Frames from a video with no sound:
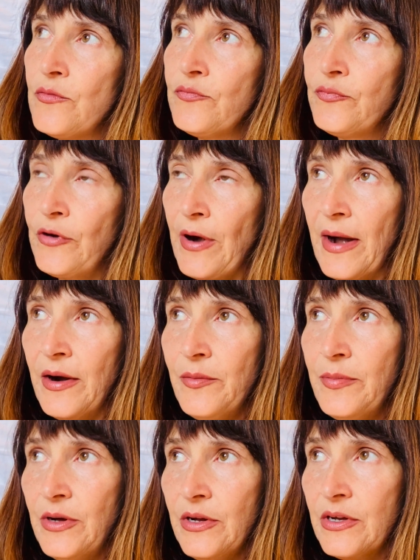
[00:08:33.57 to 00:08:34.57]
prayer
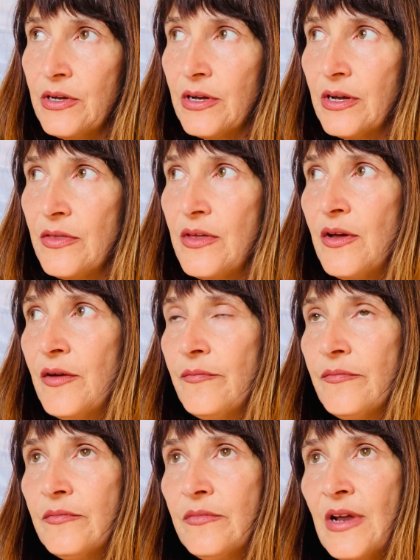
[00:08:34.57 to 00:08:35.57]
book, the
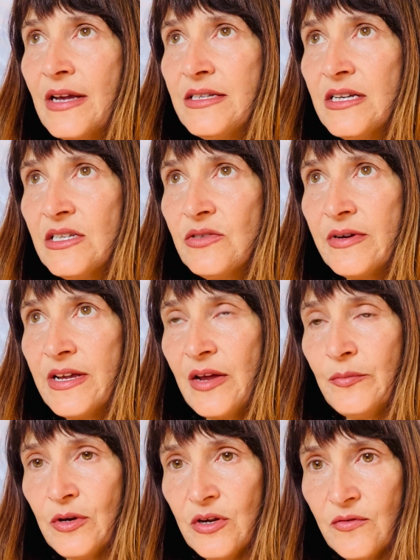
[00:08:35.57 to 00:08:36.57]

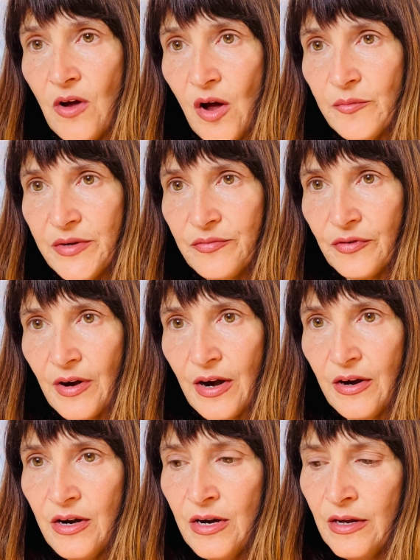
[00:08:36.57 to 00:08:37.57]
1928 Book of Common
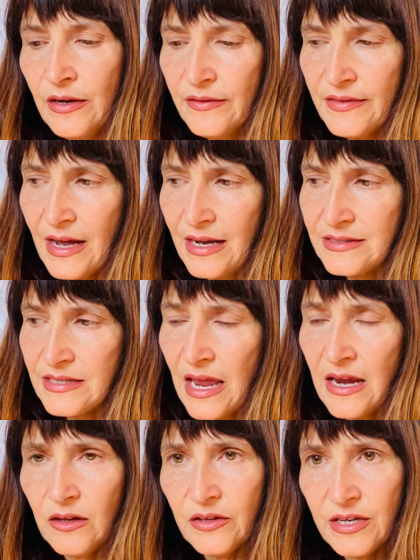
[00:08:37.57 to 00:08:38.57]
Prayer that
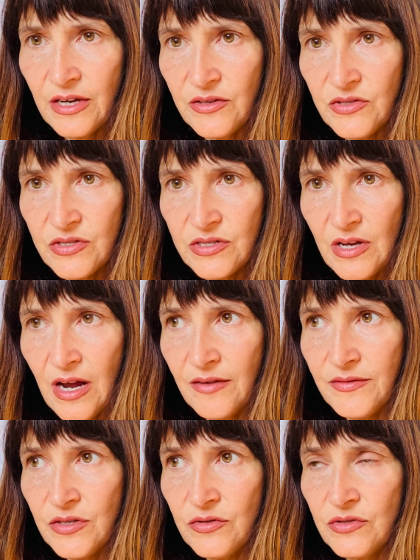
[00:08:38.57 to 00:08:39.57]
Anglicans
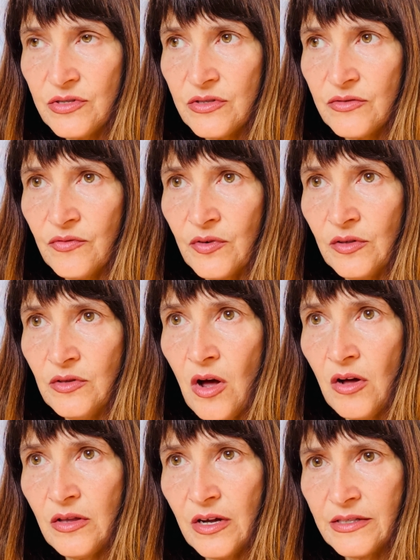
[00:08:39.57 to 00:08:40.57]
have used for a
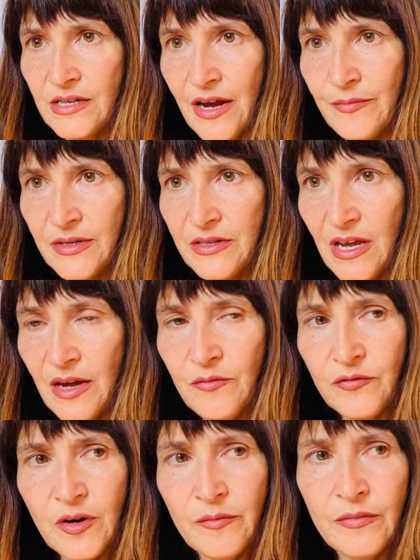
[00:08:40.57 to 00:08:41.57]
long, long time. It came
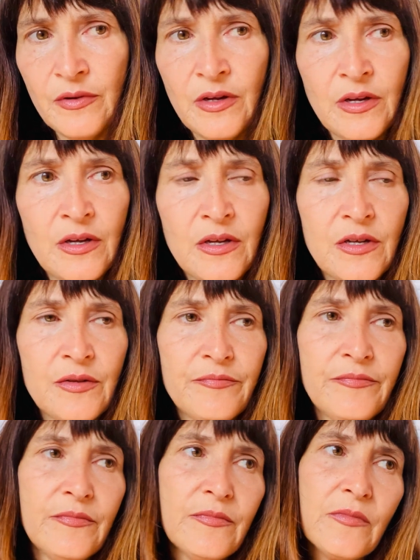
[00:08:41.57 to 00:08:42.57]
from,
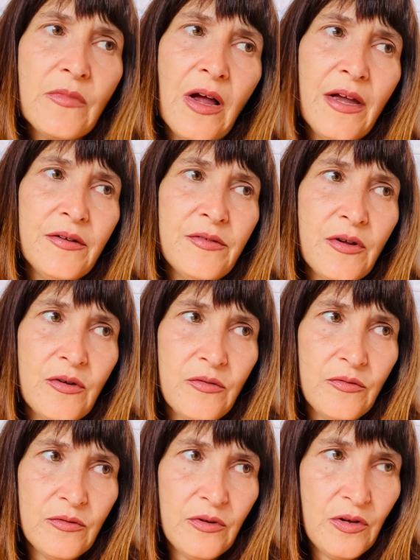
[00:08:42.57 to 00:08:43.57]
I don't
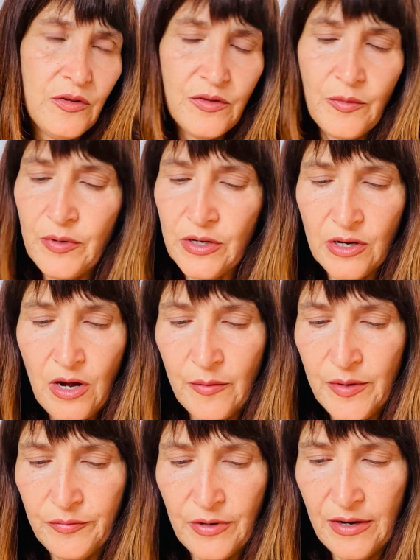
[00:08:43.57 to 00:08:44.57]
know, uh, the Book of
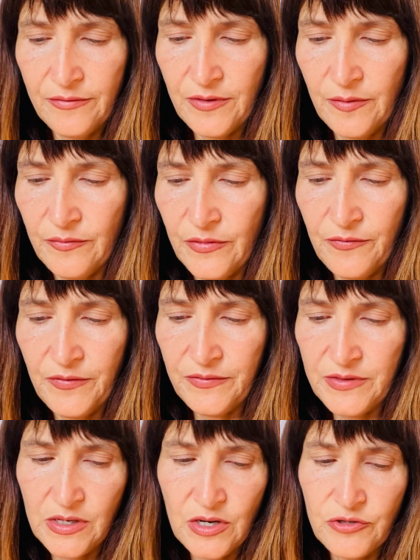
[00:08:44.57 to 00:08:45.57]
Common Prayer from the
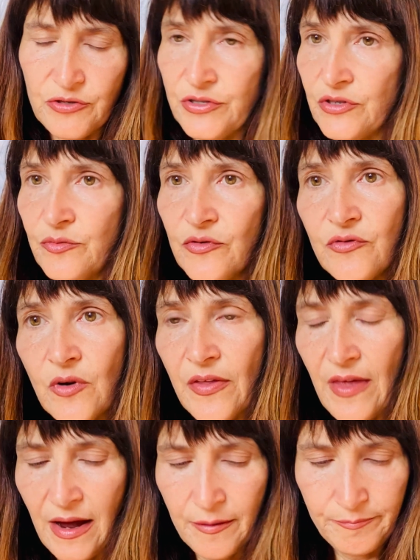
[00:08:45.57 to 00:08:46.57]
1500s or before
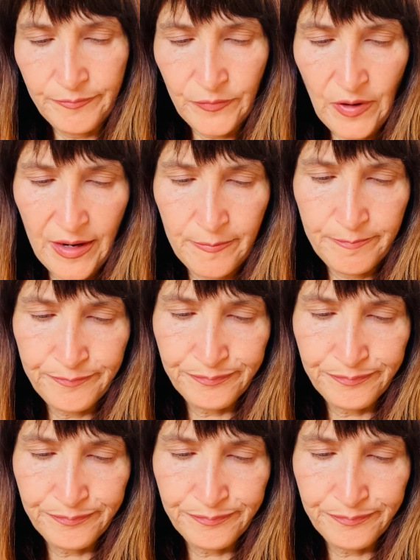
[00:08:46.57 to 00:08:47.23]
that, right?